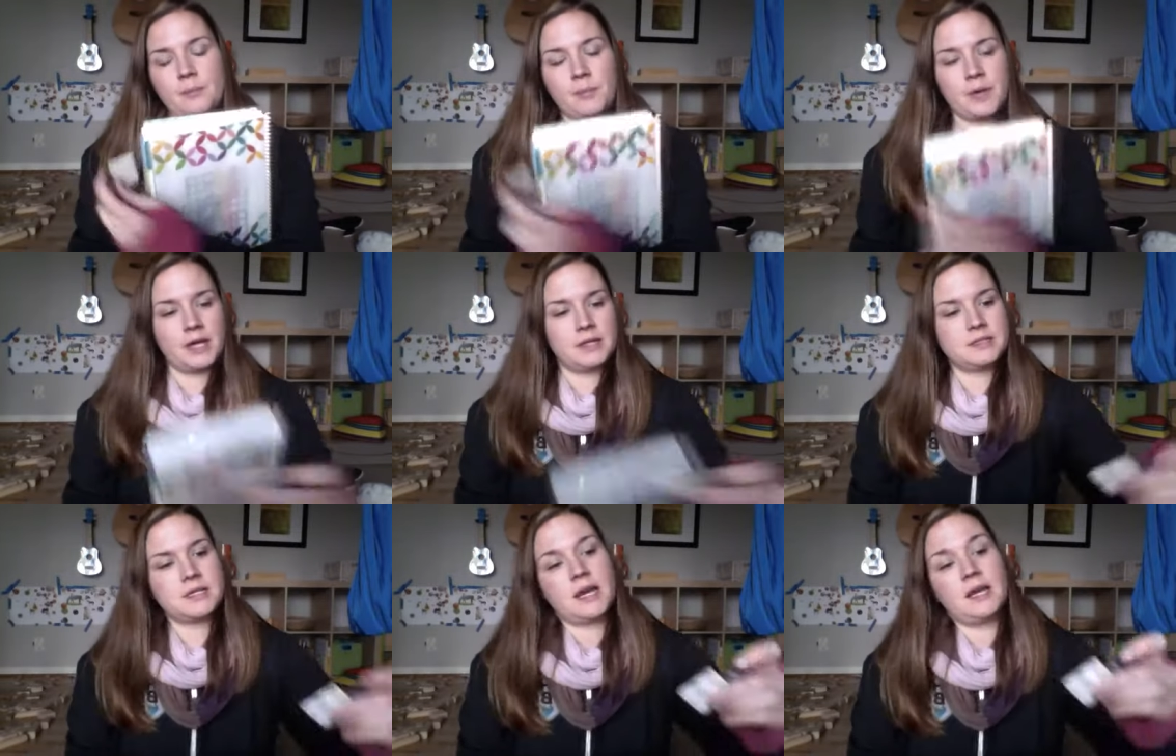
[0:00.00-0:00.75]

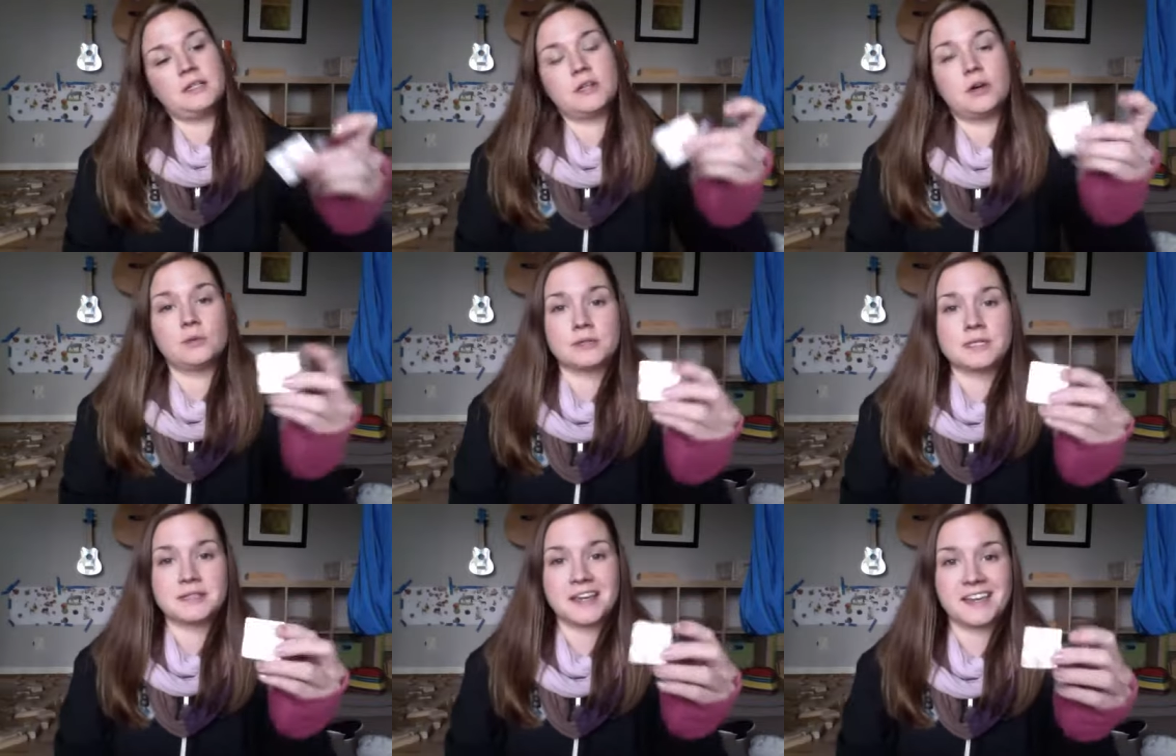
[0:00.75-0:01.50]
But I
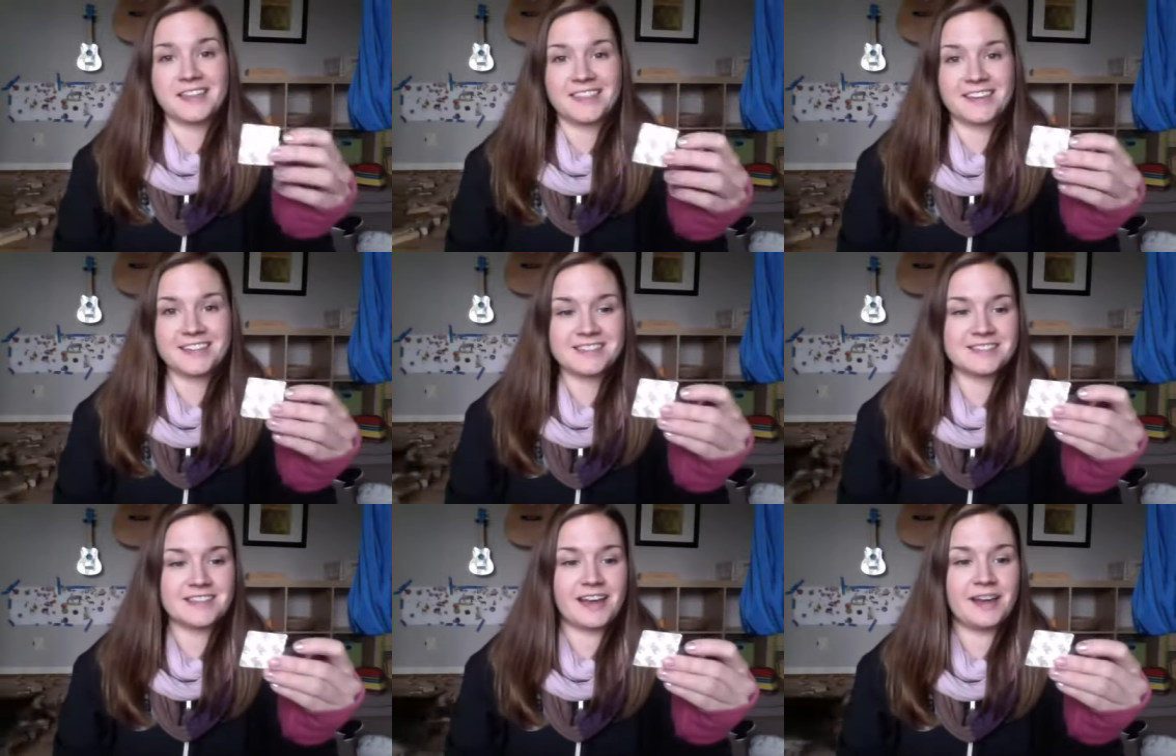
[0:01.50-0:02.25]
don't like
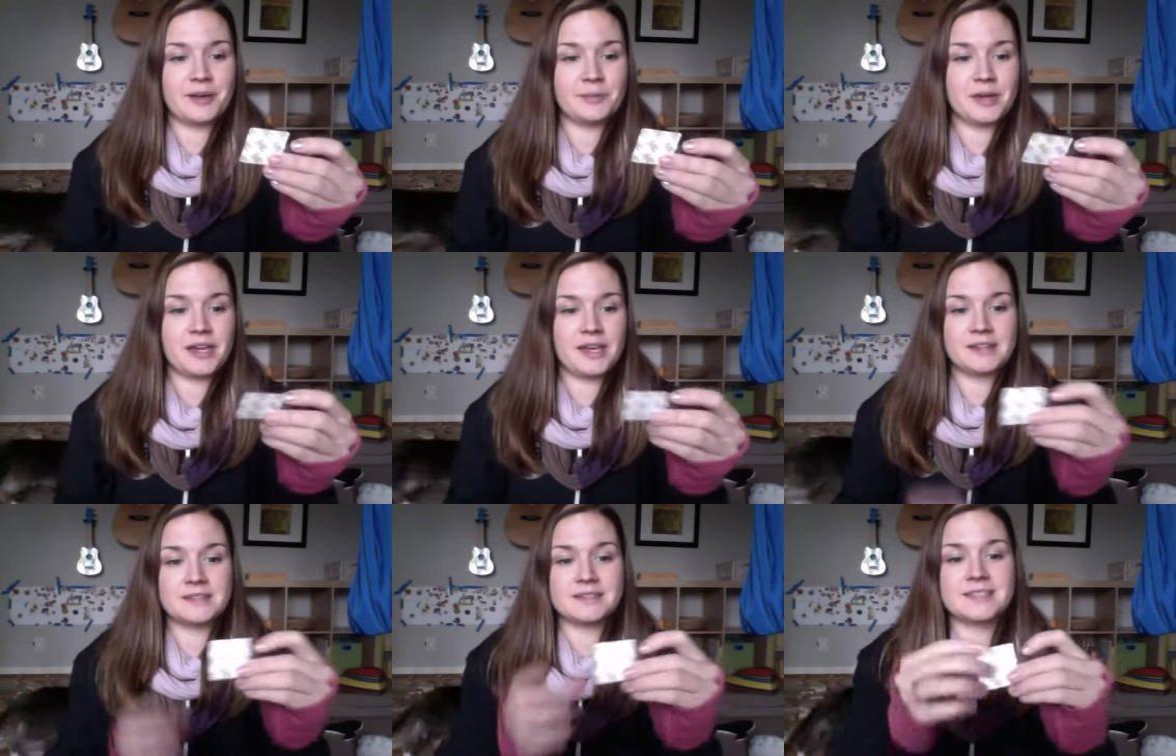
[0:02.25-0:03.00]
this.
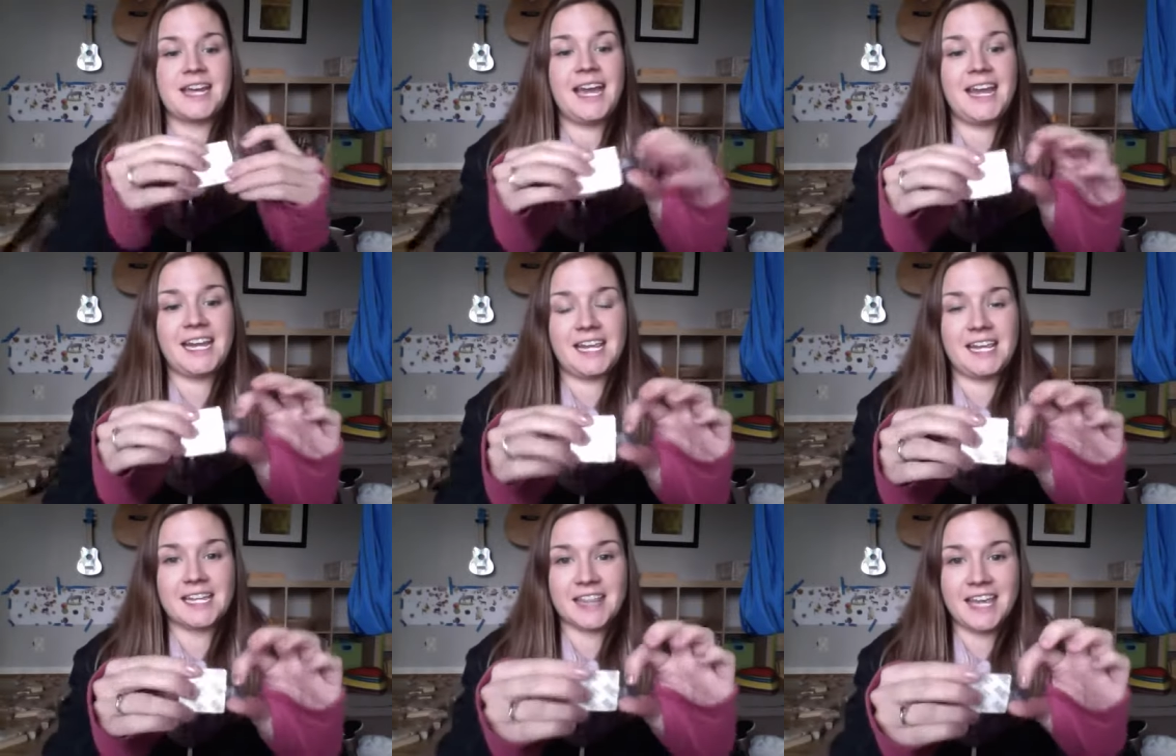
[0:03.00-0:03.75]
It's
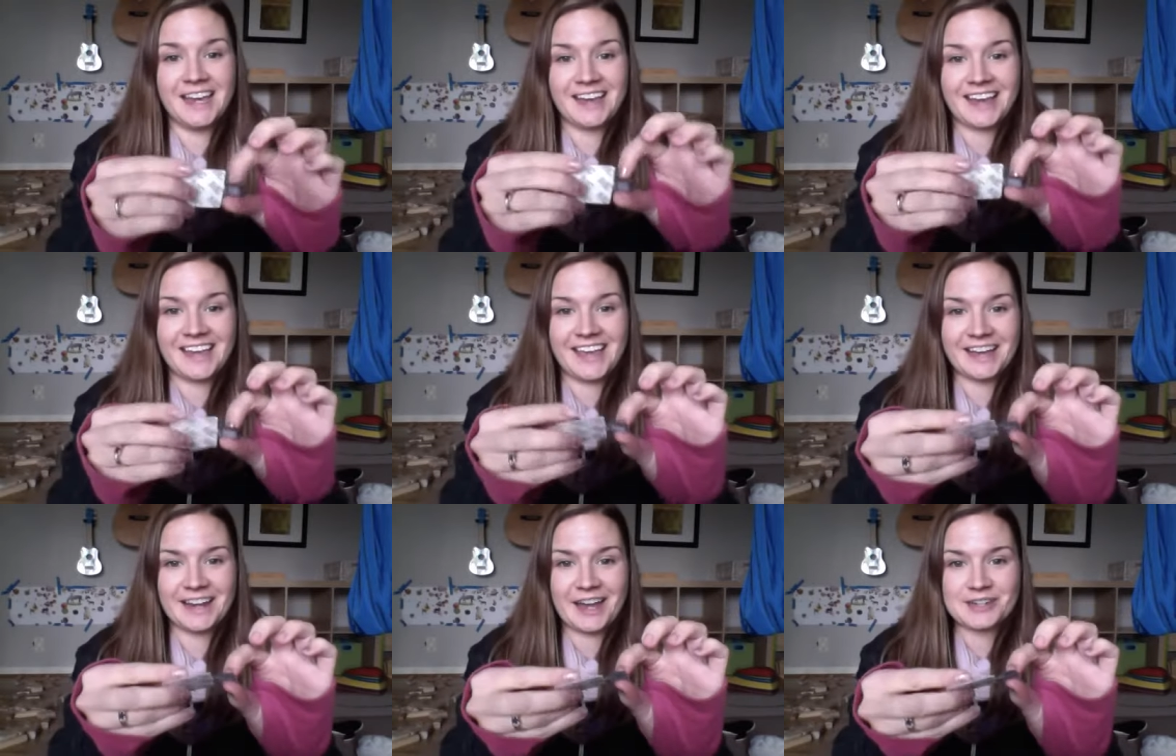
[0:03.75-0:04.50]
tiny. Like I
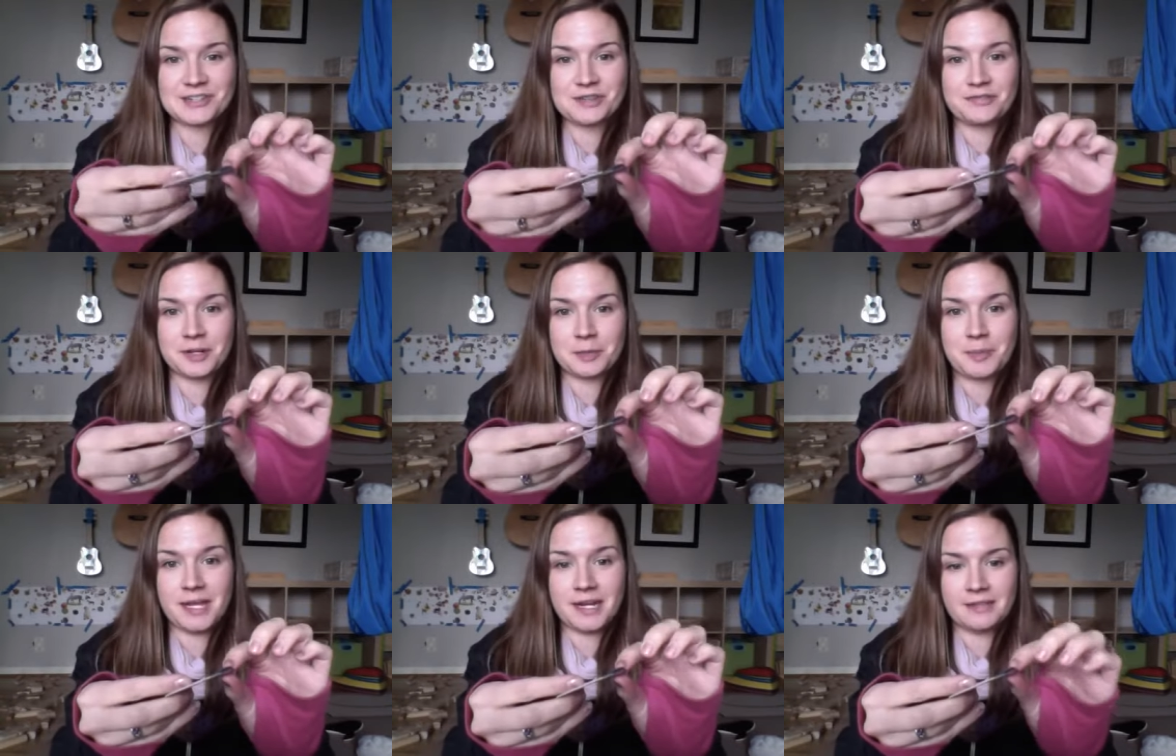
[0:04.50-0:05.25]
can't actually fit a
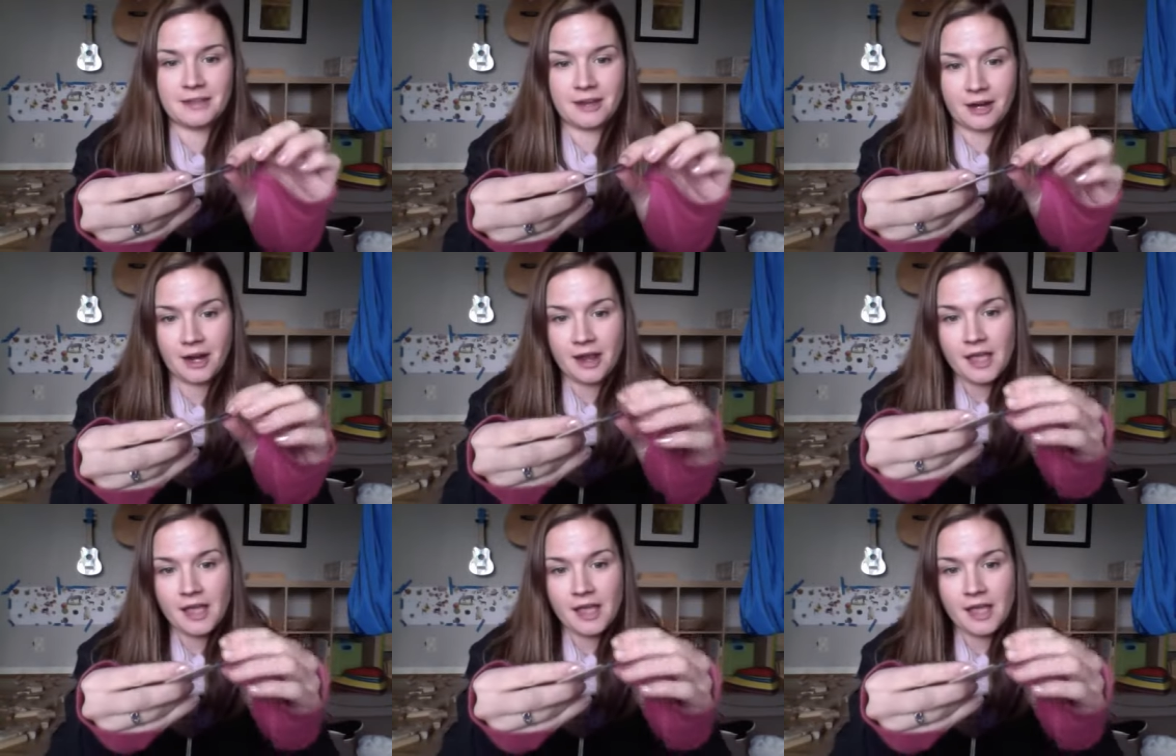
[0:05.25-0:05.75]
pin in there.